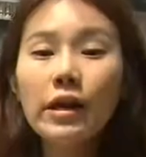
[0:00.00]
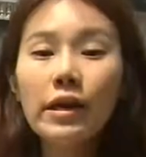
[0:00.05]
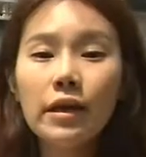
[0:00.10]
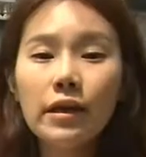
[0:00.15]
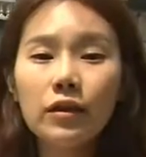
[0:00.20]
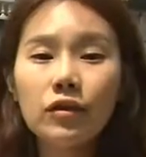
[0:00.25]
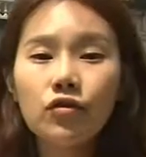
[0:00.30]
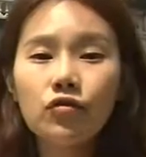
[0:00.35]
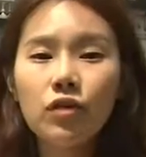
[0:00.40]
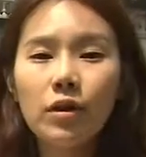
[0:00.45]

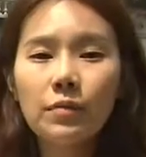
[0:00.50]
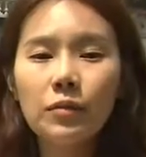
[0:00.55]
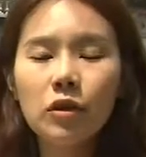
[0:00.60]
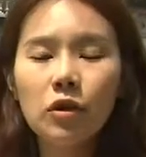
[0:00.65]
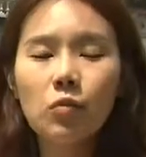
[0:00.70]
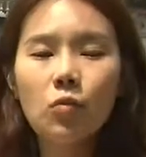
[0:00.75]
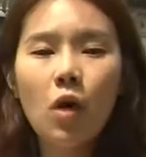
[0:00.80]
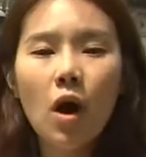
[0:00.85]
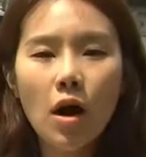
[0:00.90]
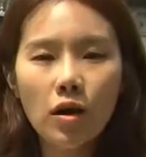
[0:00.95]
his trip
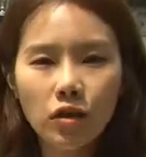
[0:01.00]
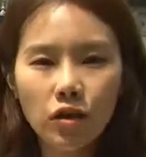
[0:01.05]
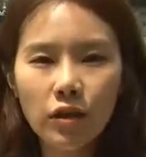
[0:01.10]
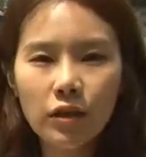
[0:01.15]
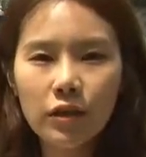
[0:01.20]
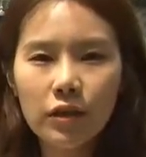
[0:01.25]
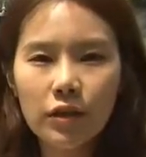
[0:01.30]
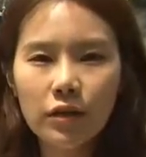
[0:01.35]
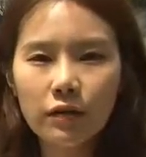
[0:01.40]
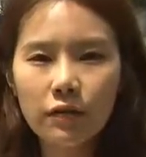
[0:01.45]
to
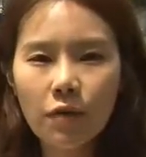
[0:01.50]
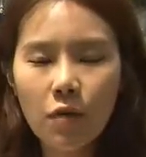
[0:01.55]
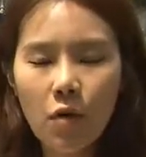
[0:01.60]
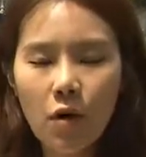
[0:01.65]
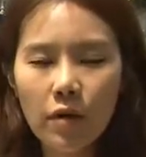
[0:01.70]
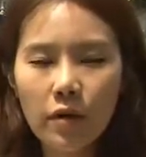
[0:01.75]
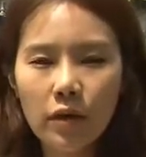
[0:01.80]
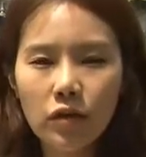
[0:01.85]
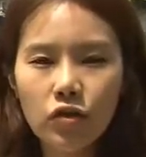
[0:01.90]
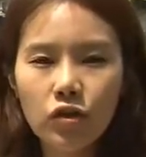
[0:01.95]
Washington
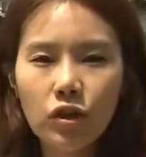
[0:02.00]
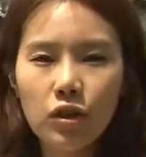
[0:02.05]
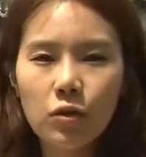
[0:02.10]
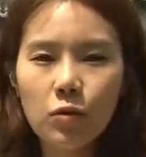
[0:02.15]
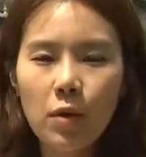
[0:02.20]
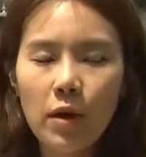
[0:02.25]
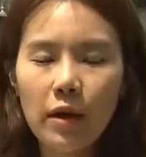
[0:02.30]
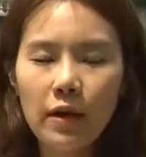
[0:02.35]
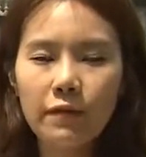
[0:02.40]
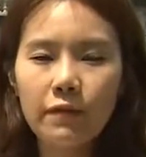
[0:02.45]
for the G
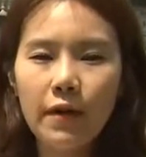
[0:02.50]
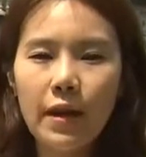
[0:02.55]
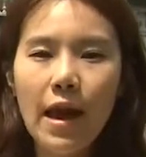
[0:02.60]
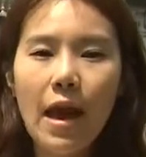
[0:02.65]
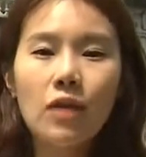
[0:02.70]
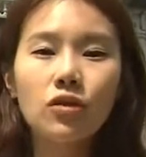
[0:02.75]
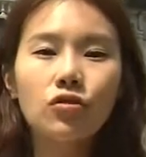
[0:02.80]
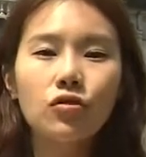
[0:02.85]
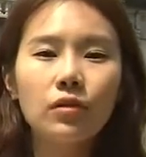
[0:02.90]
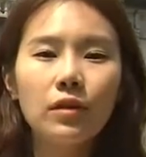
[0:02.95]
twenty
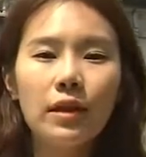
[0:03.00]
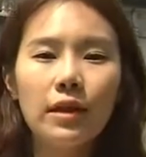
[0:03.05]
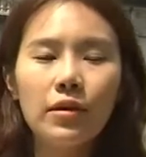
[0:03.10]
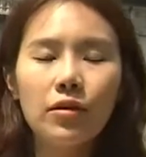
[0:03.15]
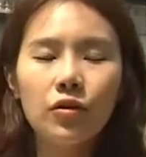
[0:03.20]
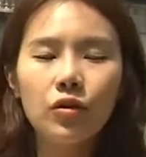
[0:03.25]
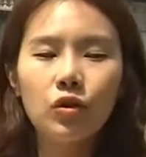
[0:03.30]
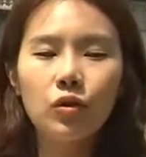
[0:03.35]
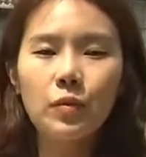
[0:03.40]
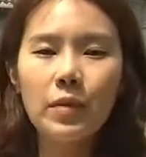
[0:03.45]
financial
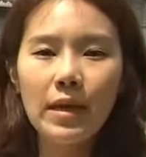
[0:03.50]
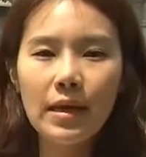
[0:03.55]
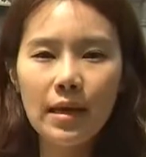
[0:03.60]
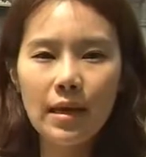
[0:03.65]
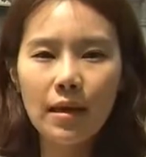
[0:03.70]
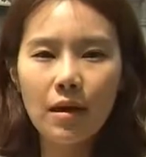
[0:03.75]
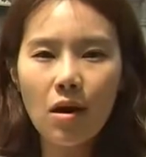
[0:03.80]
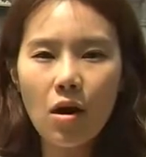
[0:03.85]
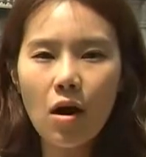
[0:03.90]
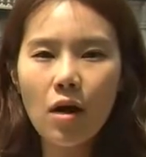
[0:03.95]
leaders
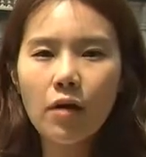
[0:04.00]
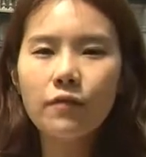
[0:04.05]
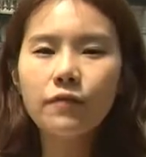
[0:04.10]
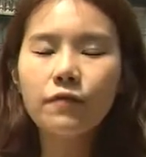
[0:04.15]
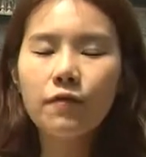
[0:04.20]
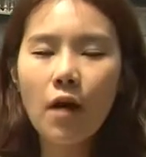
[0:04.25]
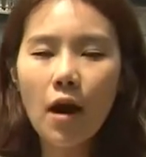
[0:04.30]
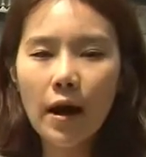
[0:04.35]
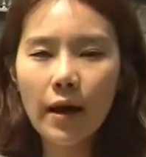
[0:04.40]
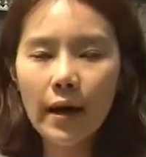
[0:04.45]
meeting on
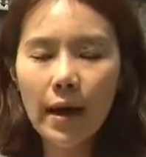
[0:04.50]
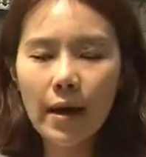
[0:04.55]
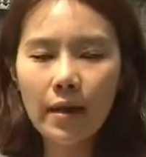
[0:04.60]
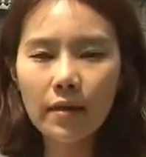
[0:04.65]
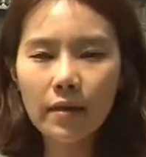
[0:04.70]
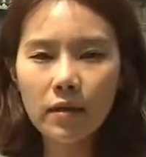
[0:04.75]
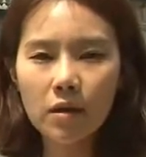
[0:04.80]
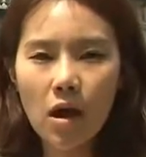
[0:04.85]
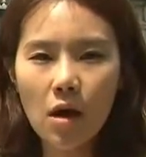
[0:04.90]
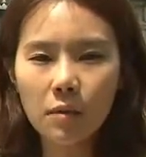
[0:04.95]
Friday,
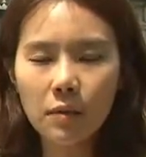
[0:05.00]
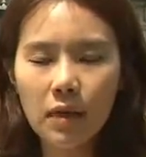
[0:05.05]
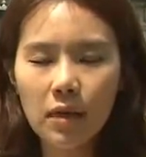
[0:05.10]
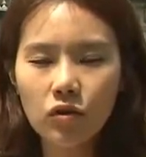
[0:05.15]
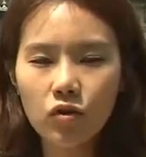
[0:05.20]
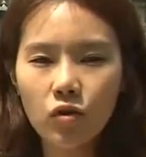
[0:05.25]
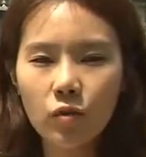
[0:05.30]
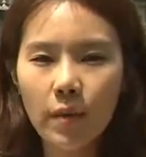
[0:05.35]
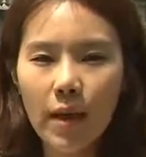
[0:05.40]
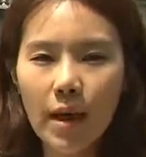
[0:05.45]
the top
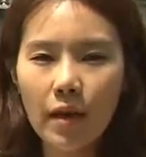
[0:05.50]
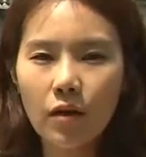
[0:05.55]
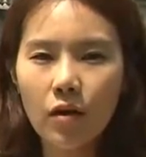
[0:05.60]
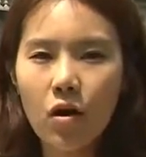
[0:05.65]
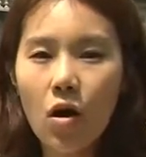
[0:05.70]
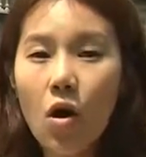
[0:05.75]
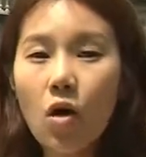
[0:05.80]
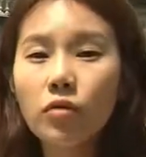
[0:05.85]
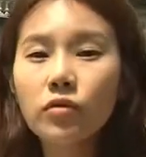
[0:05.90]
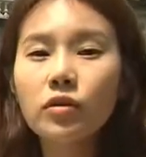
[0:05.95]
central banker
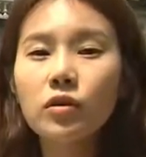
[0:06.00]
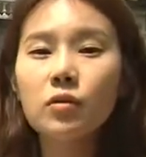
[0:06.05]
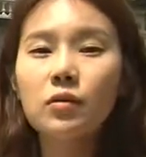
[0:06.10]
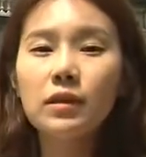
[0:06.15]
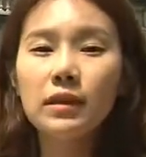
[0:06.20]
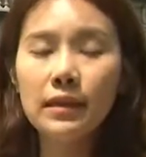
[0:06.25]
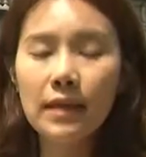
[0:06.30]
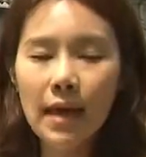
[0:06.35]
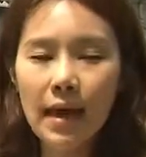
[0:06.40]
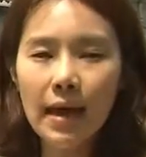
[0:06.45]
also
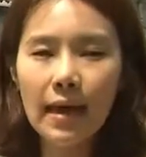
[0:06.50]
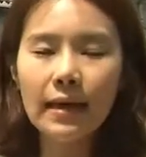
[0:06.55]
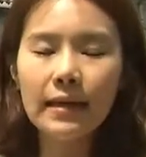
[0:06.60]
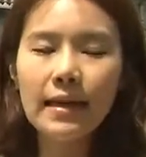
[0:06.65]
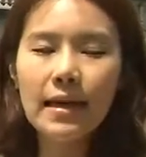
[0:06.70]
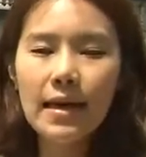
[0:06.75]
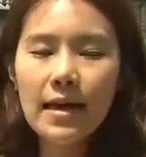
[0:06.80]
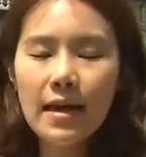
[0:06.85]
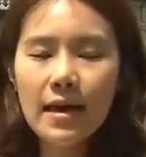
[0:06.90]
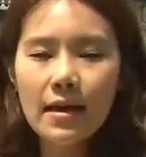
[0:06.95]
said
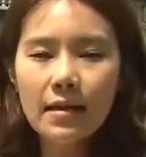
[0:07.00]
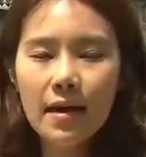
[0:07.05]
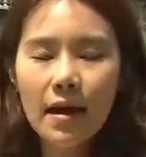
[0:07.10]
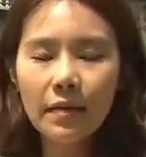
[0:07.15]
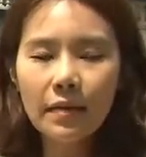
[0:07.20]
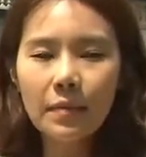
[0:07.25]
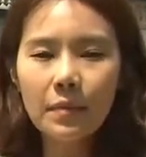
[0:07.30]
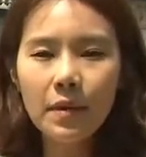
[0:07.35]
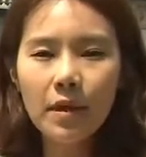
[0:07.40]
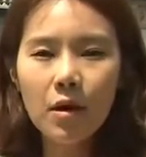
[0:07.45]

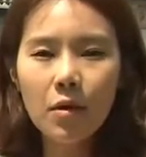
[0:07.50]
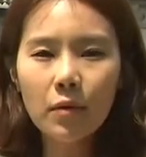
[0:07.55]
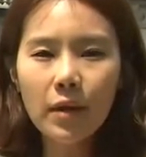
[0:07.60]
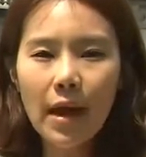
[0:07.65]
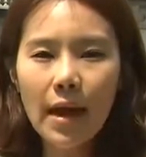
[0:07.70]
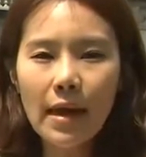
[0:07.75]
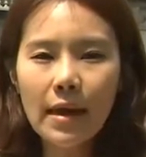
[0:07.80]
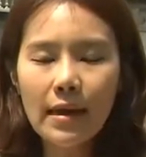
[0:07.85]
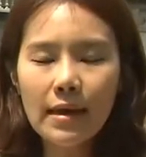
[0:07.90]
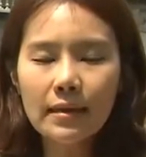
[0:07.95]
that the B O
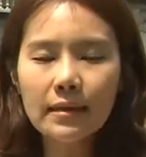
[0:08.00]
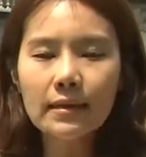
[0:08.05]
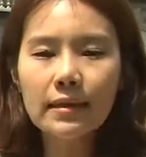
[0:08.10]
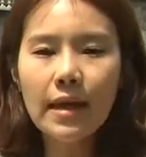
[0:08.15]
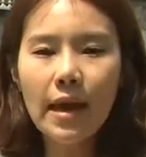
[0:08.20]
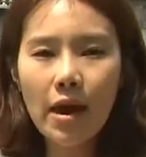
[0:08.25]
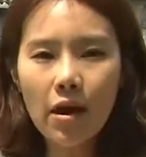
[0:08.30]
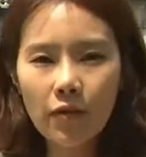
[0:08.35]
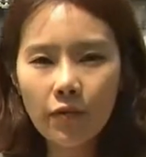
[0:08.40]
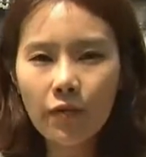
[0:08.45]
K is
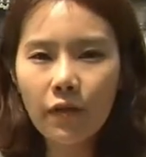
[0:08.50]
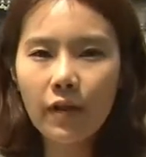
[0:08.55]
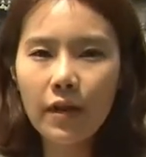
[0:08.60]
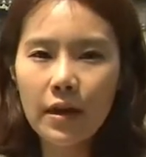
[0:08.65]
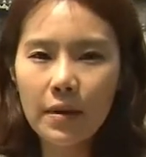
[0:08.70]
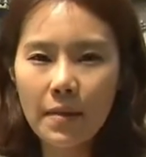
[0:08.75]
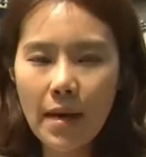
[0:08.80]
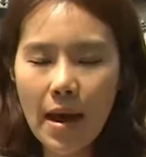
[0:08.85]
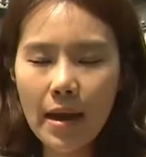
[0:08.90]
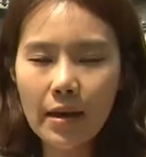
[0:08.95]

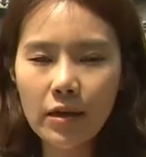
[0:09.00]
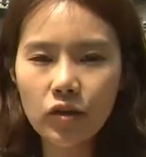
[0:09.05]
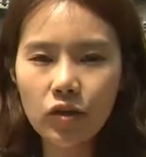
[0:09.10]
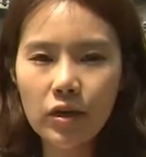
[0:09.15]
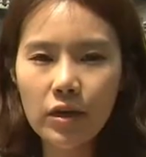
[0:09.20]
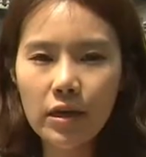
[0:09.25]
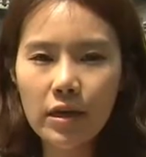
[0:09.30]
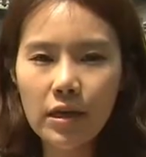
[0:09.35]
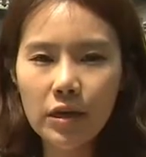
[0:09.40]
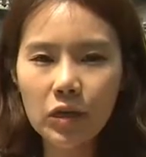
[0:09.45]
carefully
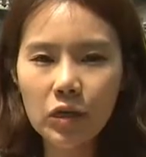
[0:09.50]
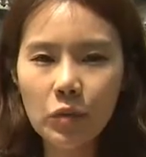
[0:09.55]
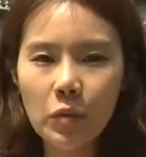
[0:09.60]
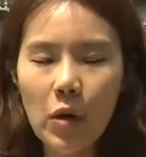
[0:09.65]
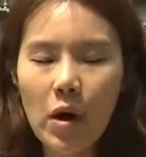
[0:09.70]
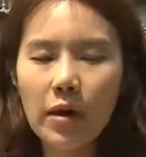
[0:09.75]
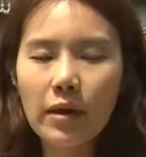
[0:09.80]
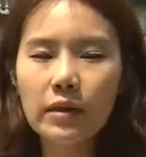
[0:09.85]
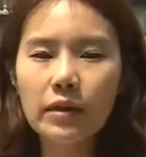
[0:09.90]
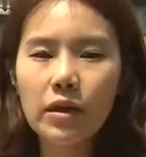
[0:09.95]
managing its
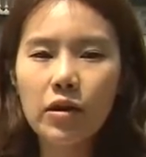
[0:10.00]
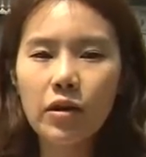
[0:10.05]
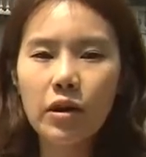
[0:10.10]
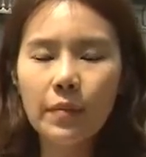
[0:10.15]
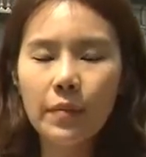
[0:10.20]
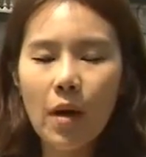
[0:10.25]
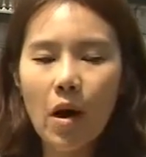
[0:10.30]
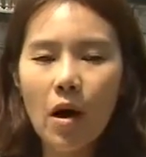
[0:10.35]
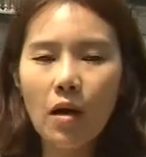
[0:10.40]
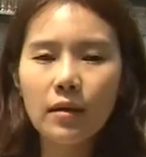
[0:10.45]
monetary
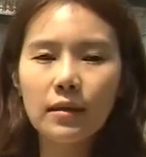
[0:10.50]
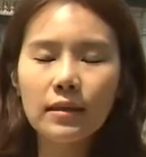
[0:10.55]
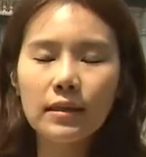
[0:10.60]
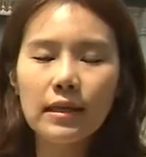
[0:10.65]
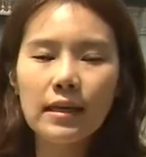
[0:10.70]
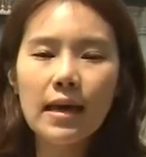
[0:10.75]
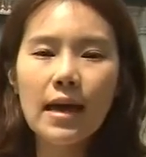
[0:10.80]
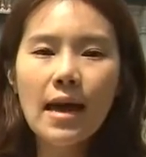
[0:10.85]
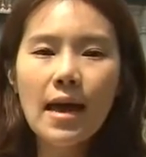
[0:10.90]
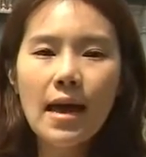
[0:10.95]

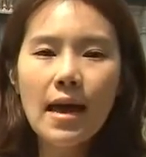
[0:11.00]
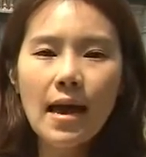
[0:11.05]
policy,